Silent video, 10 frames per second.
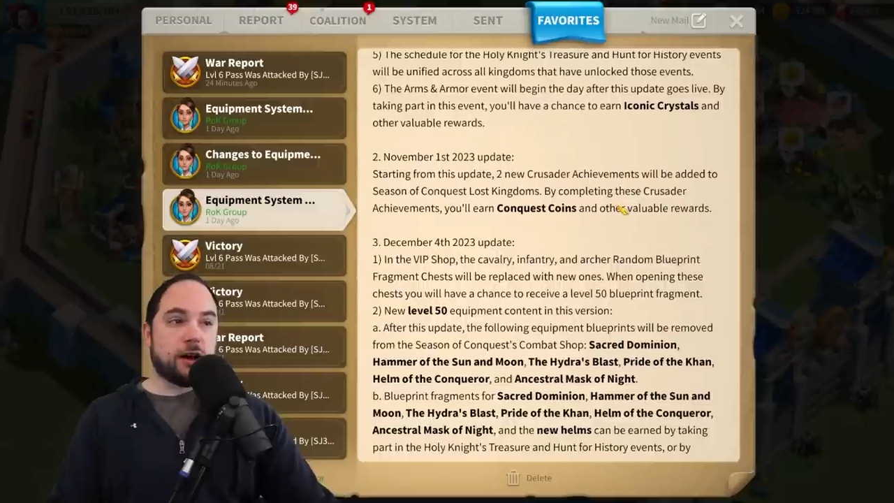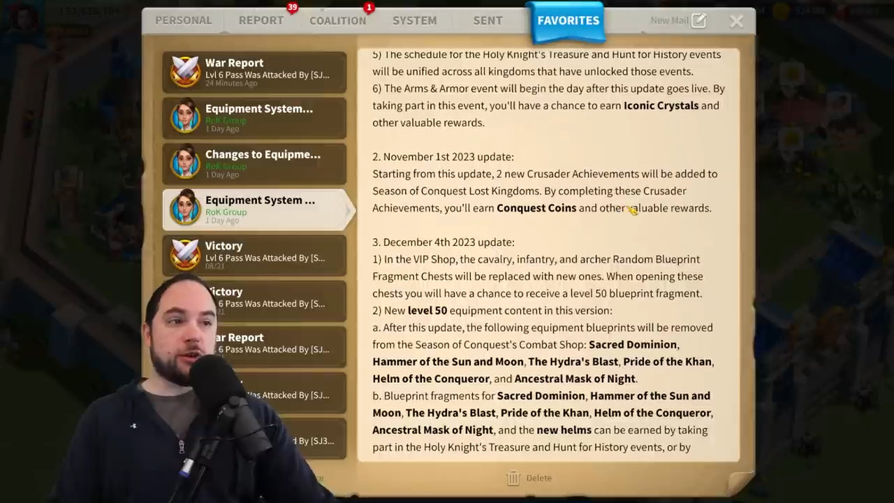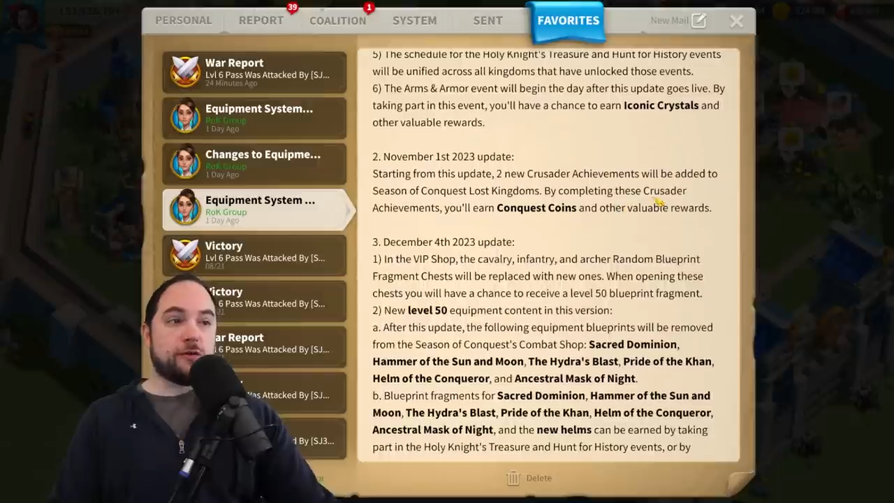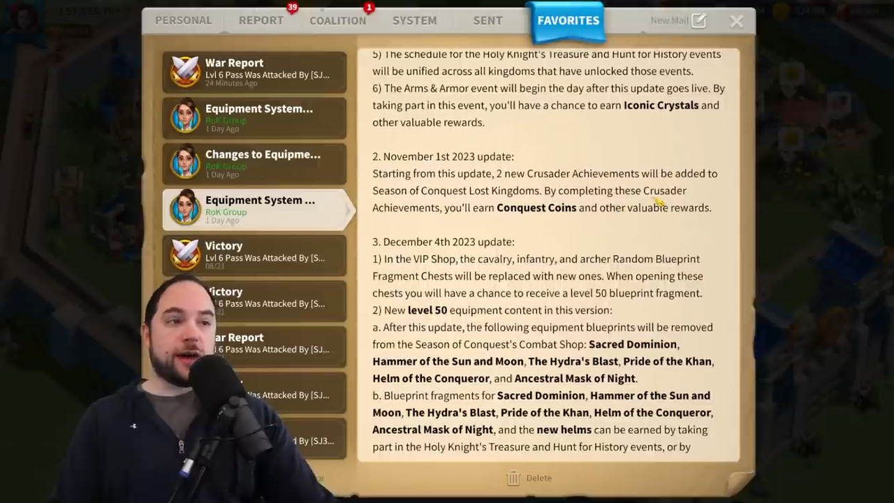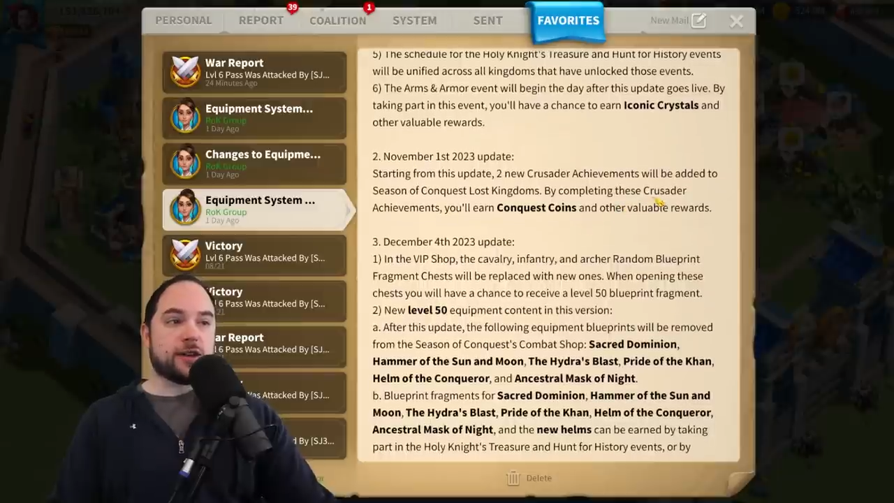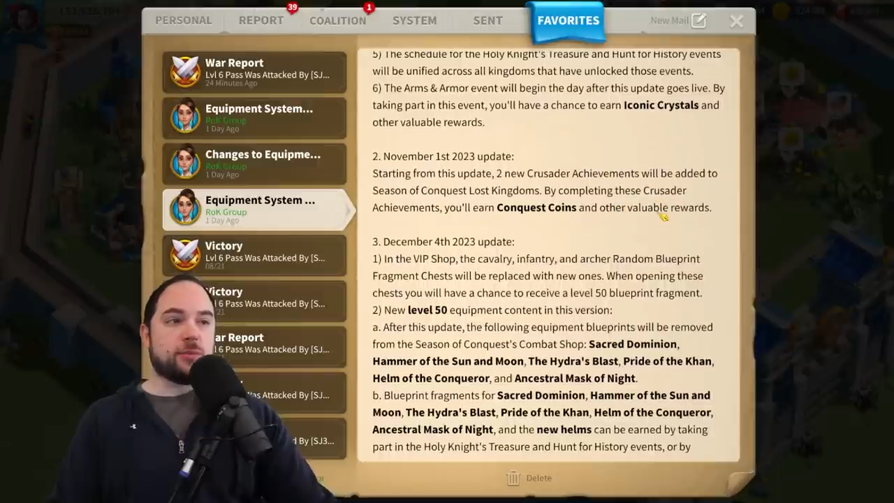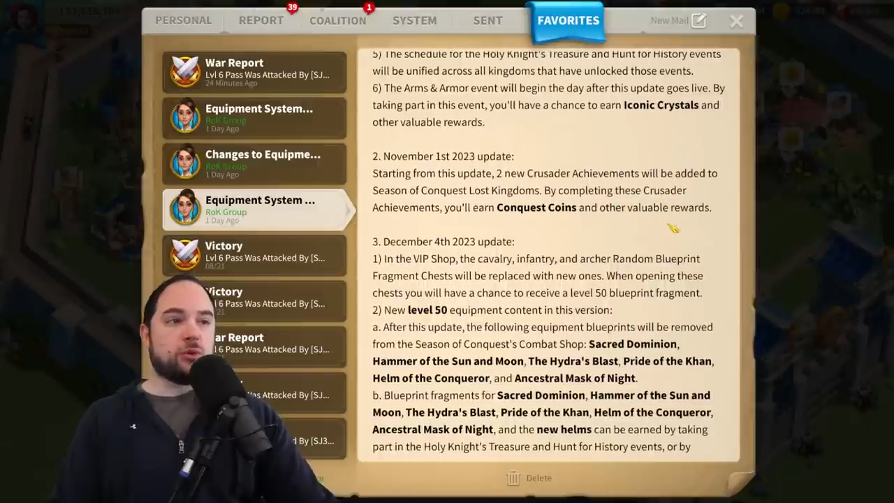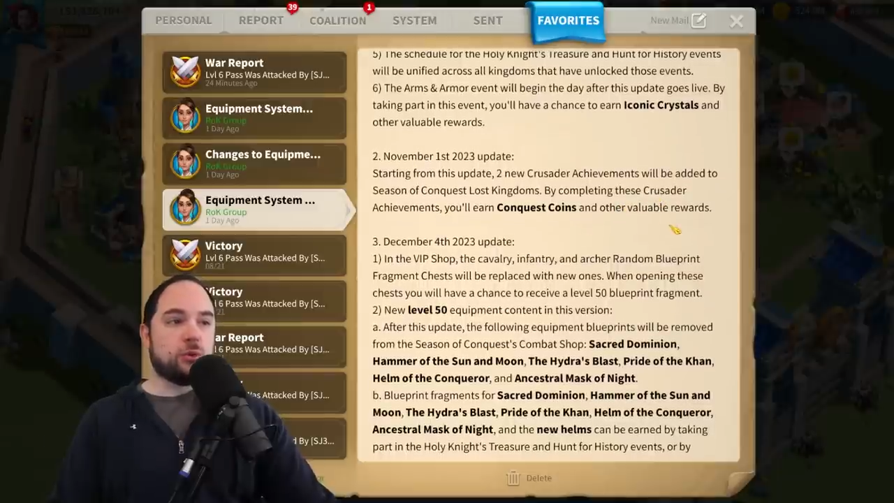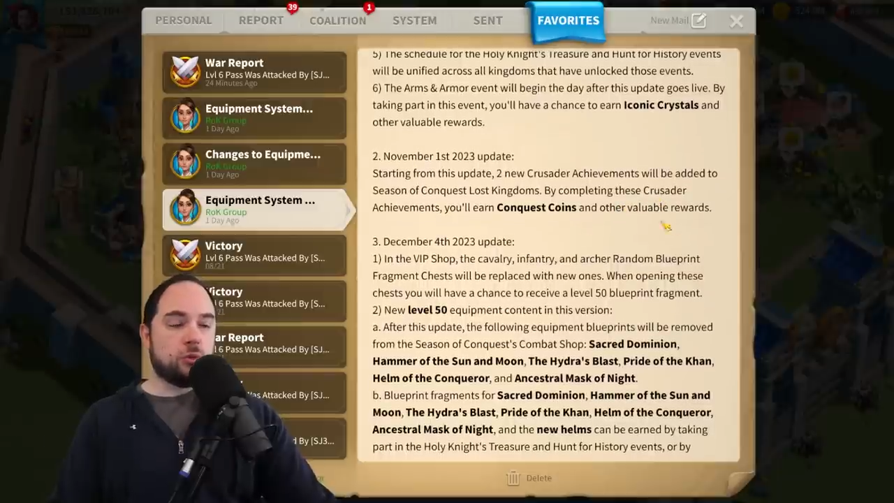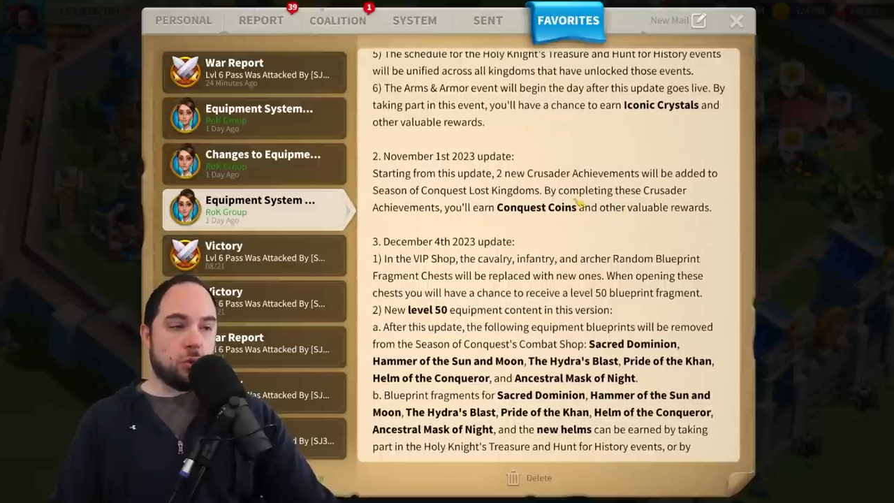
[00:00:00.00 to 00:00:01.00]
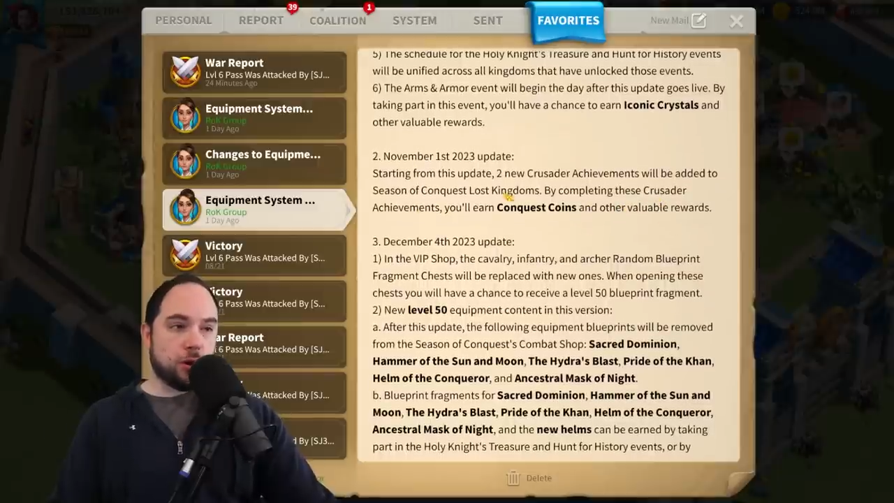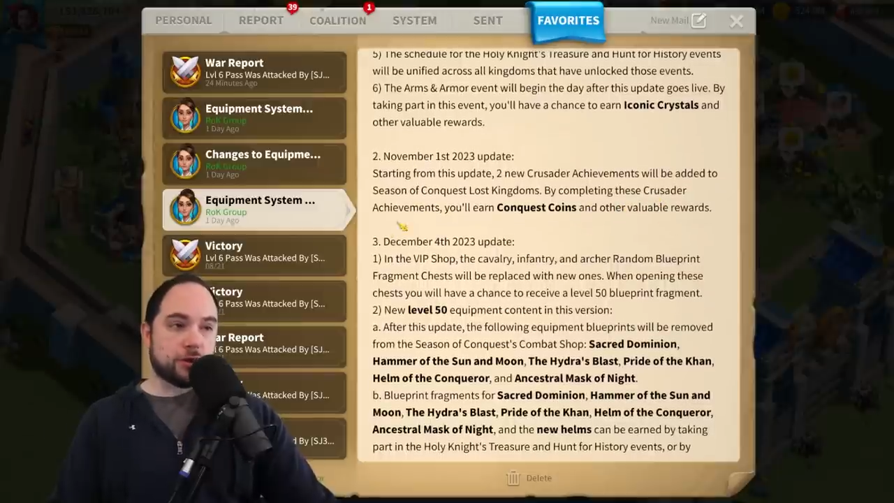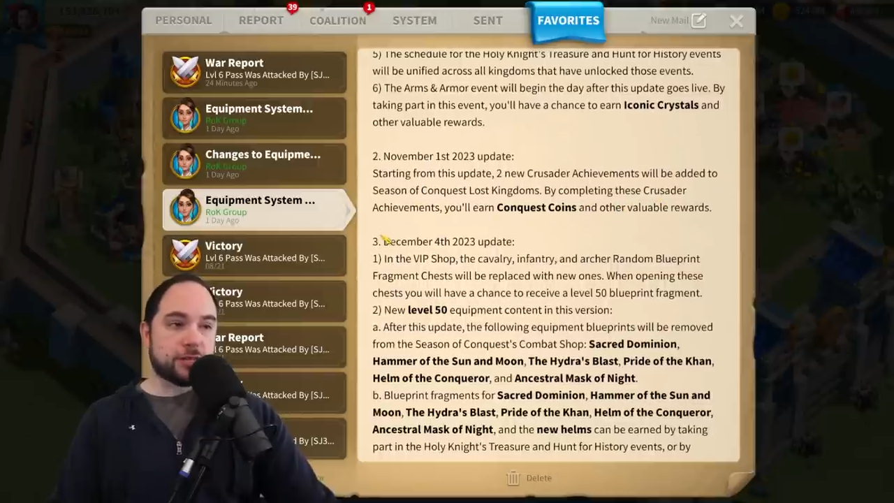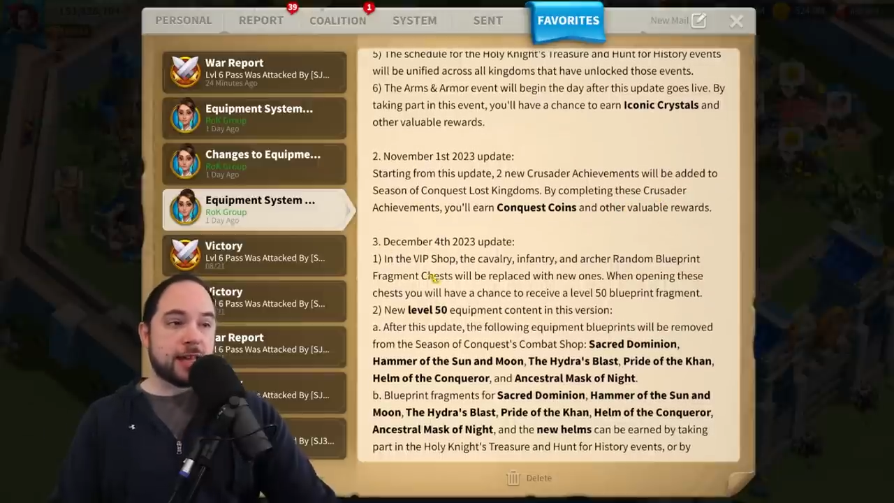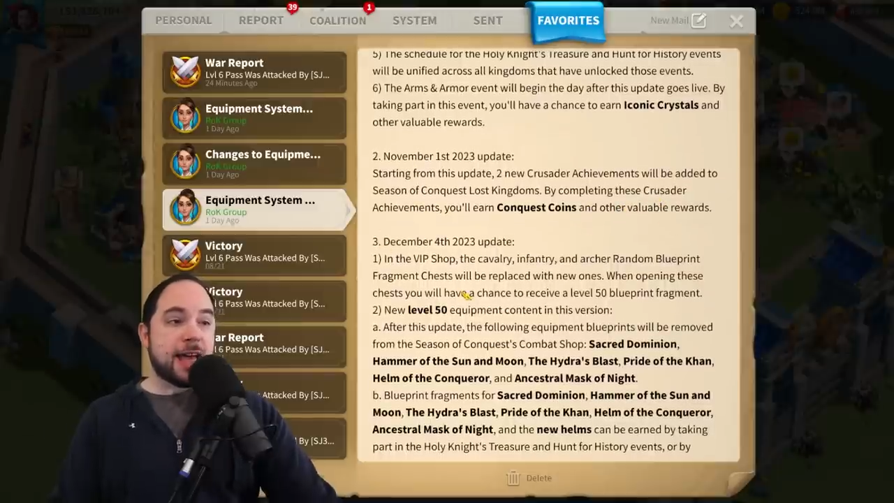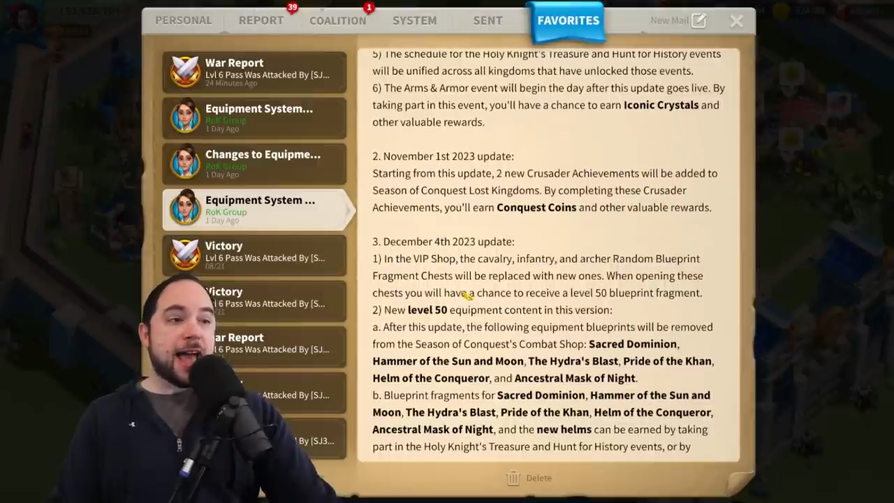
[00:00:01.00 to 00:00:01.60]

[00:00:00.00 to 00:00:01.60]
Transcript: other valuable rewards.